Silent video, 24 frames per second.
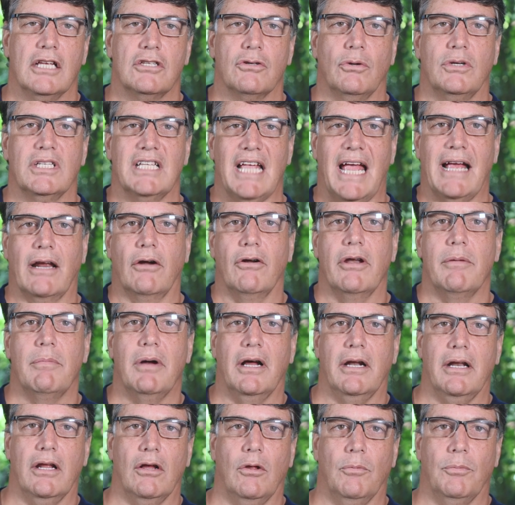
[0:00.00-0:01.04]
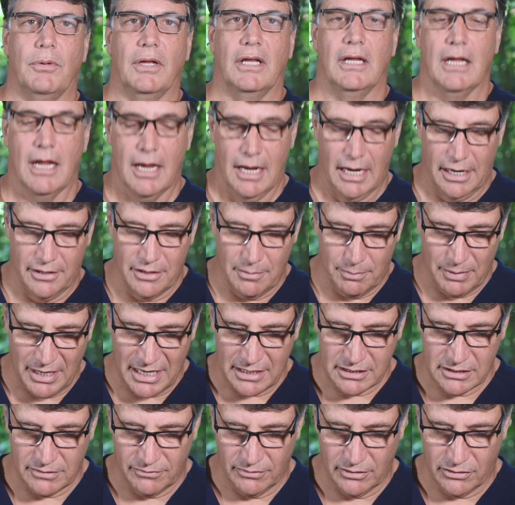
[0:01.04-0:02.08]
is always angry about helping. And the
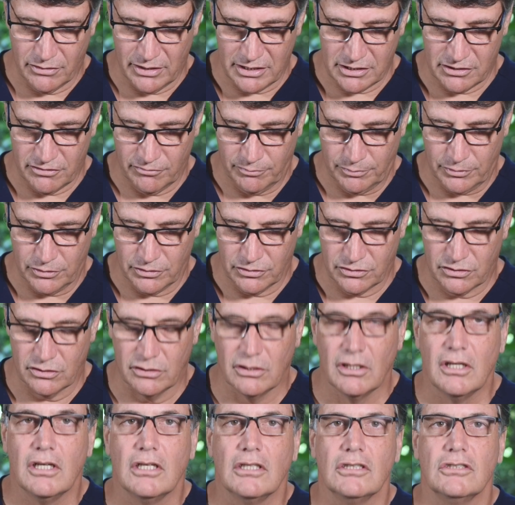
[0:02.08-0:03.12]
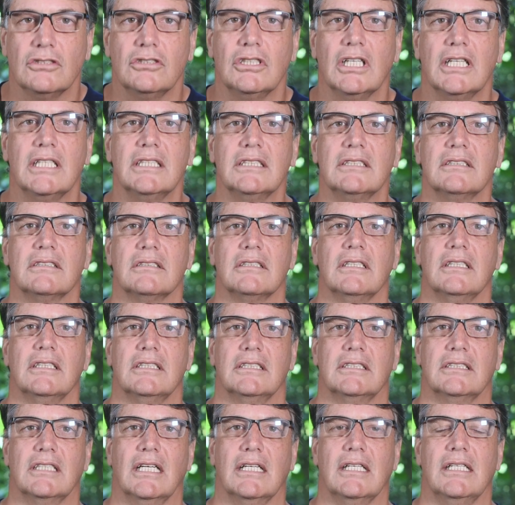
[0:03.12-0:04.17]
passive aggressive person just
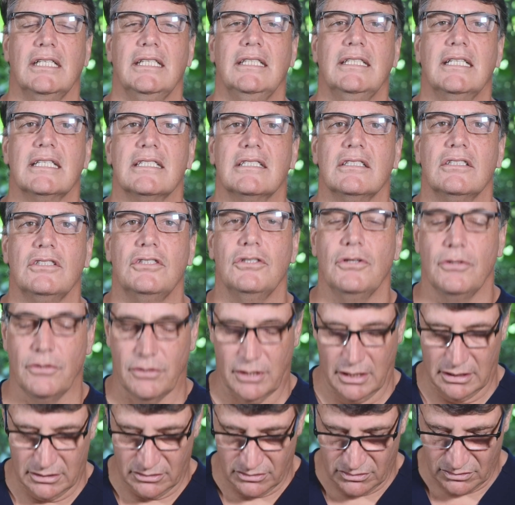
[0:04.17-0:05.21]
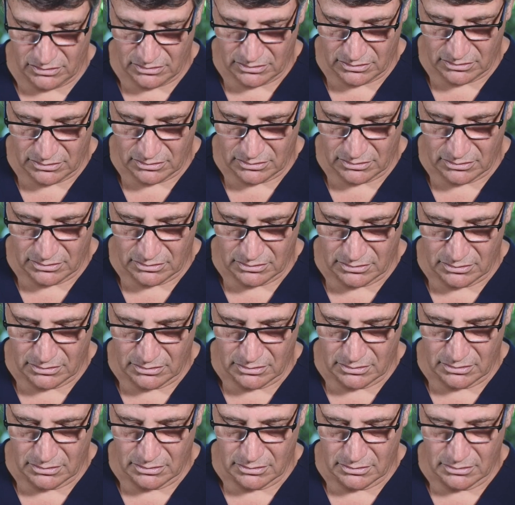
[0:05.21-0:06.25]
subtly doesn't do things.
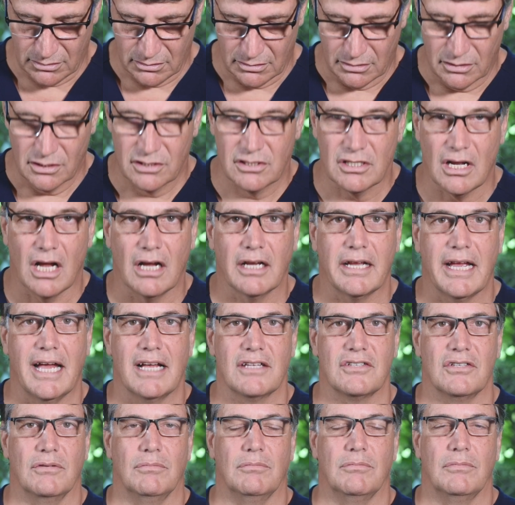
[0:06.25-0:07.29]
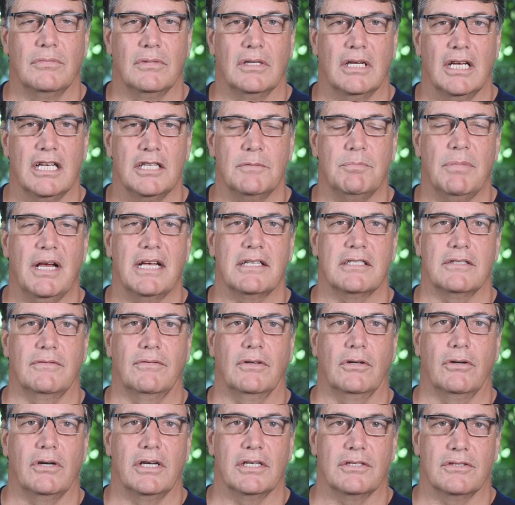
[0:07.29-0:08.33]
Sarcasm is
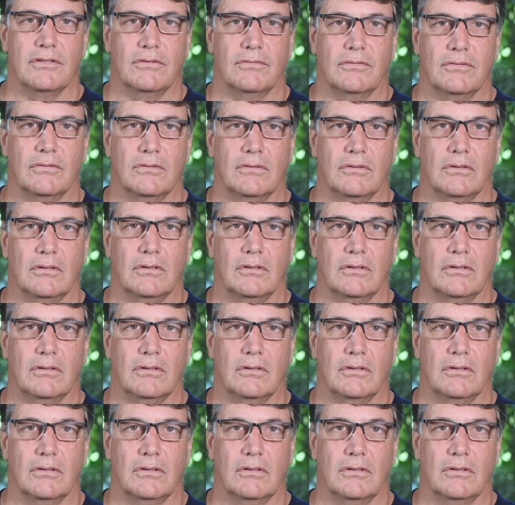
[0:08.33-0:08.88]
passive aggressive.